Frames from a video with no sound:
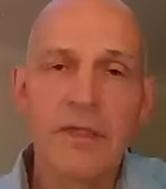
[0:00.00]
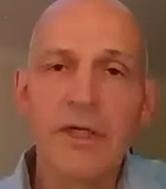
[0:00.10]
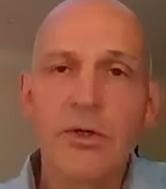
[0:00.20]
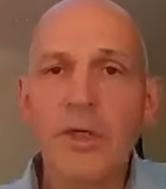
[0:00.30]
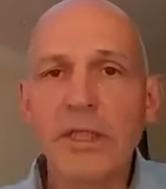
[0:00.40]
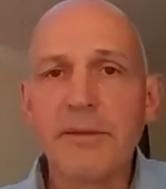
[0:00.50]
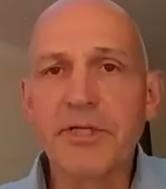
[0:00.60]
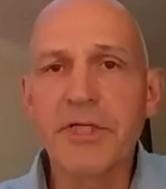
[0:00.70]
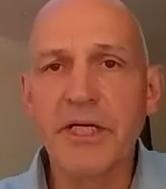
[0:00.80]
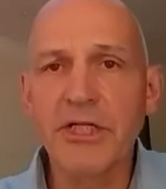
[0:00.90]
Will the
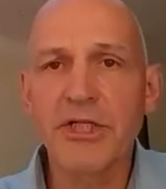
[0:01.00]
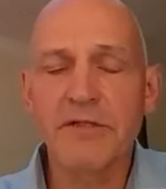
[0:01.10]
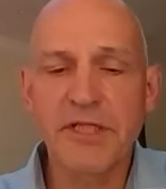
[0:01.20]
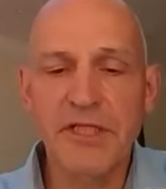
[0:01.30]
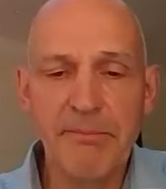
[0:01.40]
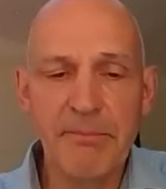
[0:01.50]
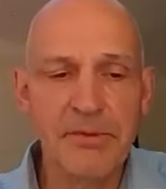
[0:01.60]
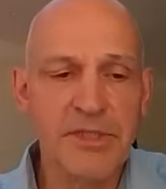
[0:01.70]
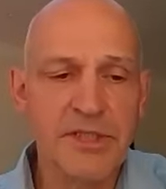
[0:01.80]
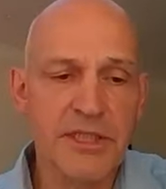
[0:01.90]
production of
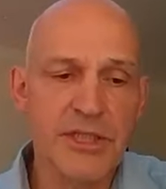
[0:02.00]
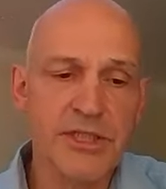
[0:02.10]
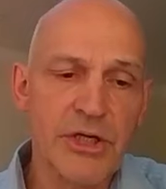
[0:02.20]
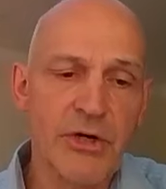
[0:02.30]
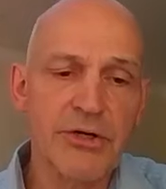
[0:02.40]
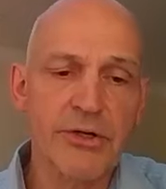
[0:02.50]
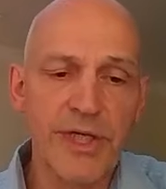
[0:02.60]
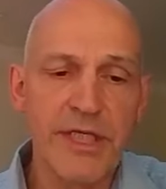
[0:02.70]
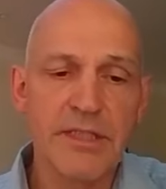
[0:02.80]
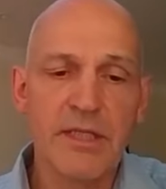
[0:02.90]
staples such as corn and
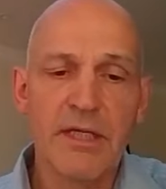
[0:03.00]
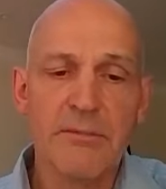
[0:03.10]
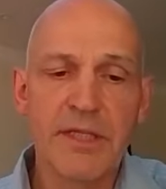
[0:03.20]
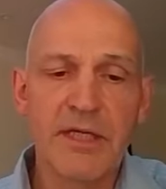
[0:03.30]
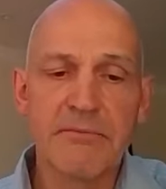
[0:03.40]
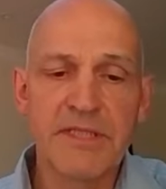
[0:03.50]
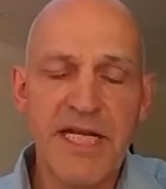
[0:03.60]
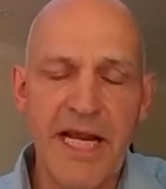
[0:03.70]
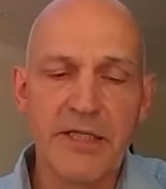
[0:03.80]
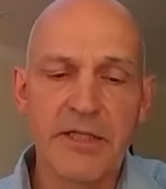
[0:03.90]
wheat become
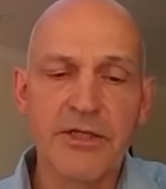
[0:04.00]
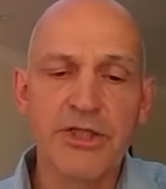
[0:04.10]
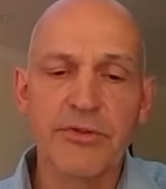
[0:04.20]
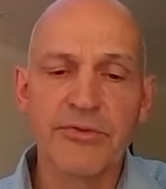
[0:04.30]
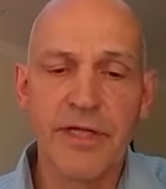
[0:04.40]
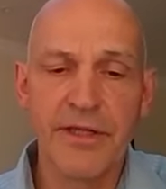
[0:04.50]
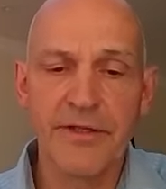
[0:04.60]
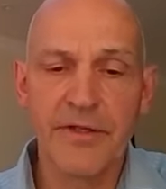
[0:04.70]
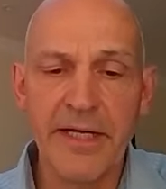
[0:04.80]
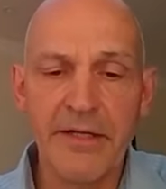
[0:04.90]
technological rather
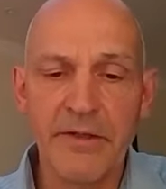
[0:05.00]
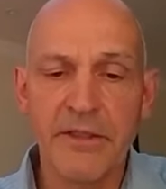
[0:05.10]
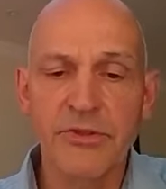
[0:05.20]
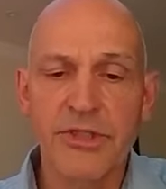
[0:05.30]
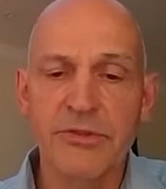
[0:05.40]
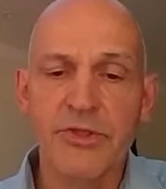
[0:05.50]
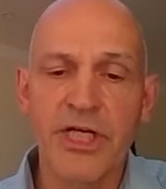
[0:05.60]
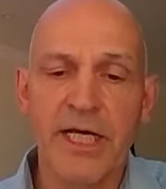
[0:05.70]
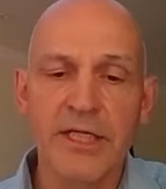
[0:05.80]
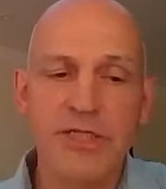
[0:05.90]
than agricultural
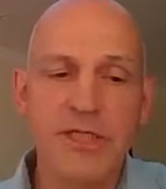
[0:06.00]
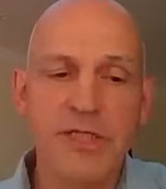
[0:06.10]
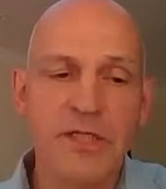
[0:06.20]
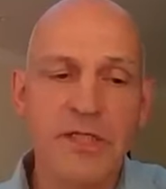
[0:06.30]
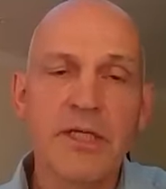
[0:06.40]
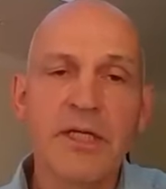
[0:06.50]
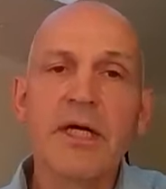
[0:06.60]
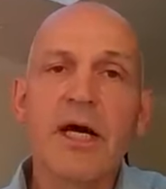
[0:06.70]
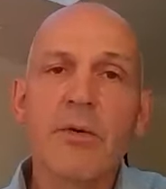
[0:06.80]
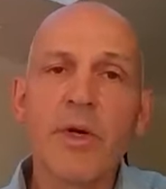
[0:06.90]
challenges?
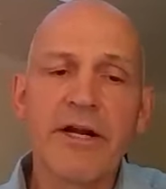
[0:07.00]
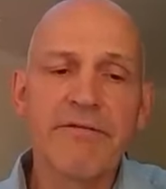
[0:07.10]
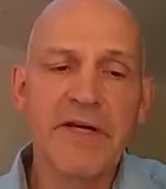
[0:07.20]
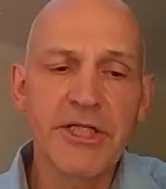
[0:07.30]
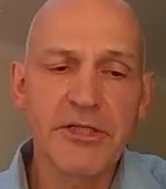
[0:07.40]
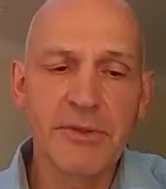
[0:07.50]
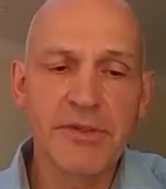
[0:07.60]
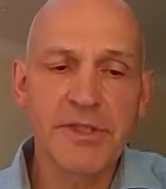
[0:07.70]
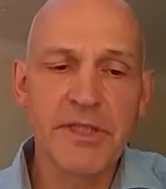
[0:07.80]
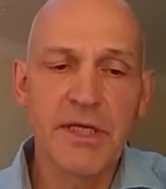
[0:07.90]
And will our
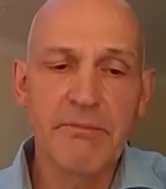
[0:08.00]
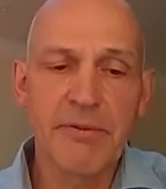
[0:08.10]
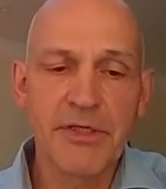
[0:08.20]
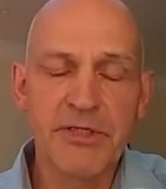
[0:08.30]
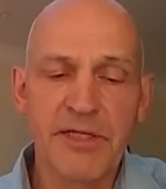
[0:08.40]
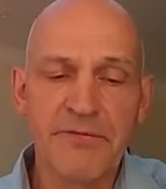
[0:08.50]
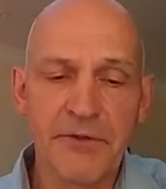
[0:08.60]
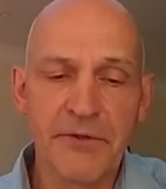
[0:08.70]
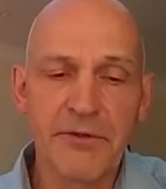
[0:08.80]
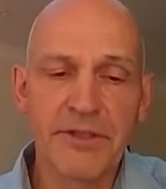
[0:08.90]
vegetables and possibly
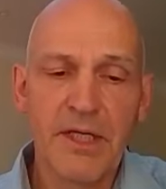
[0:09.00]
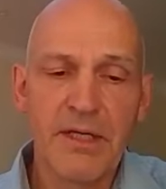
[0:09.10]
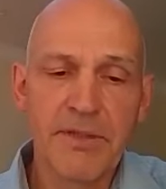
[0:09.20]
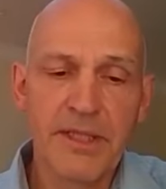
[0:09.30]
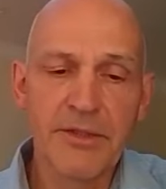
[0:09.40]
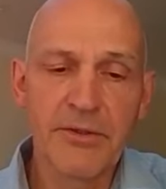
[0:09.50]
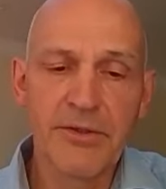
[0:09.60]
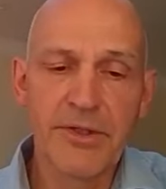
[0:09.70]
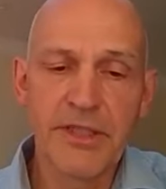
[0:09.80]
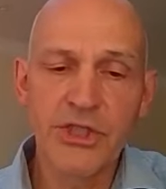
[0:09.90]
fruit be
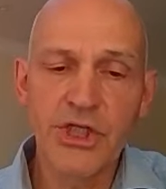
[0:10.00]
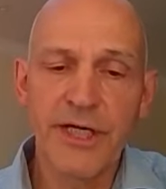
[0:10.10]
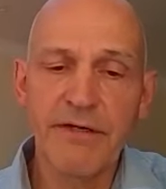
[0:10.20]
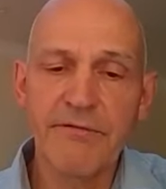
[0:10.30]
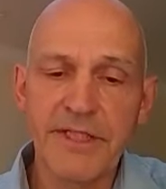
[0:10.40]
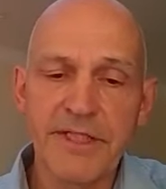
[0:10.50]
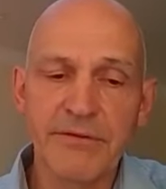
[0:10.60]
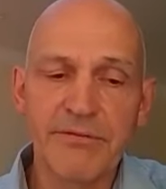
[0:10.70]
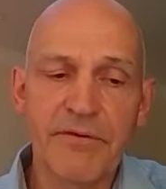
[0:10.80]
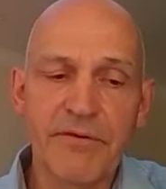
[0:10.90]
grown in giant
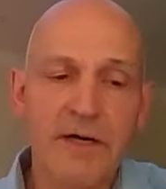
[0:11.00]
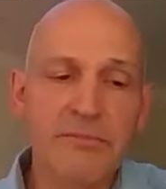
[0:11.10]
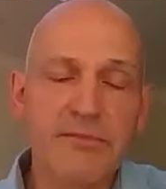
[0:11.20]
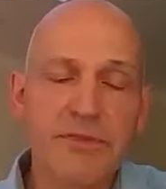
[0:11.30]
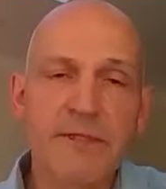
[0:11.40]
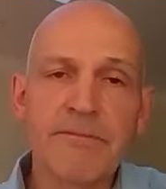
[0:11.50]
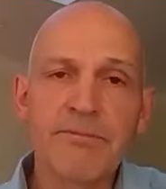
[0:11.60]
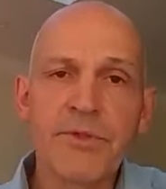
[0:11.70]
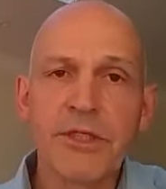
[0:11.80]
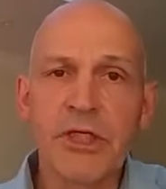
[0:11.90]
vertical farms,
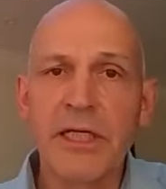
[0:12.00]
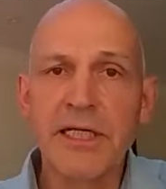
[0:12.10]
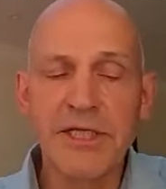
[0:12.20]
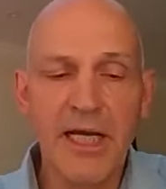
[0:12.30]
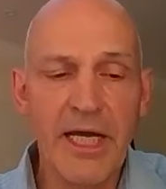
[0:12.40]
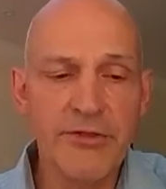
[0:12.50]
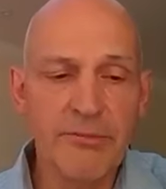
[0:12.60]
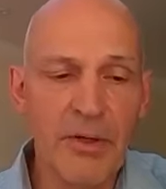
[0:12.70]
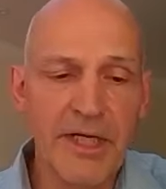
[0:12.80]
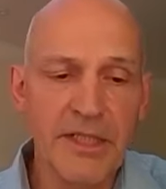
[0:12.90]
utilizing
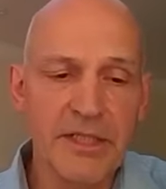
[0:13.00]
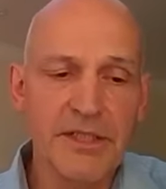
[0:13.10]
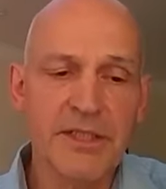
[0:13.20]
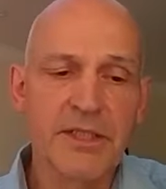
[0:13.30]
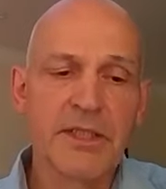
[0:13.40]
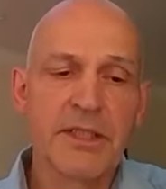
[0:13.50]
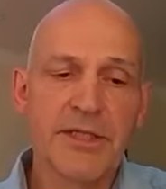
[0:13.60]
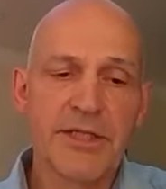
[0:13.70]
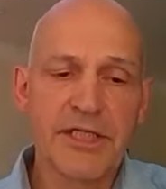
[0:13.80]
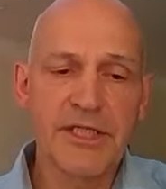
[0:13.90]
hydroponics and
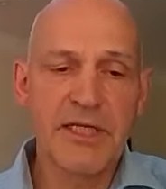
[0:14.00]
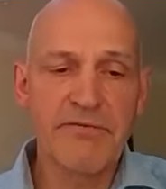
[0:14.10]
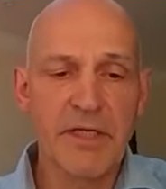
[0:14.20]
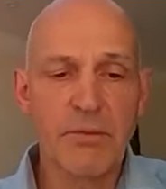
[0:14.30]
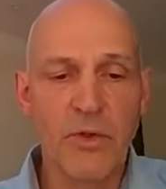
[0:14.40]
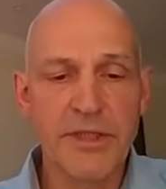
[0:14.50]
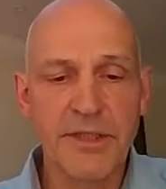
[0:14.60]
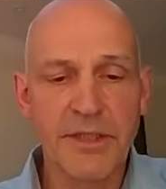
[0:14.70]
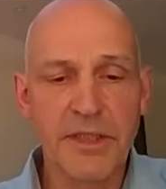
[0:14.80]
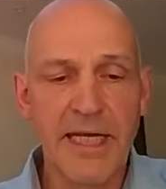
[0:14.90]
thus saving water
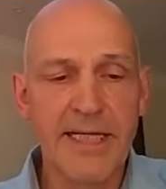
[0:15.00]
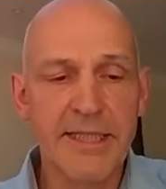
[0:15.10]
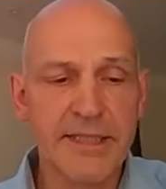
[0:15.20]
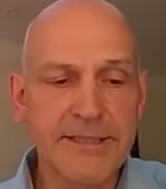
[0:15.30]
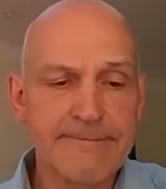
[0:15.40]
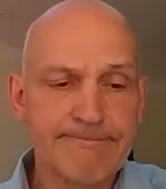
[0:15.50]
and land?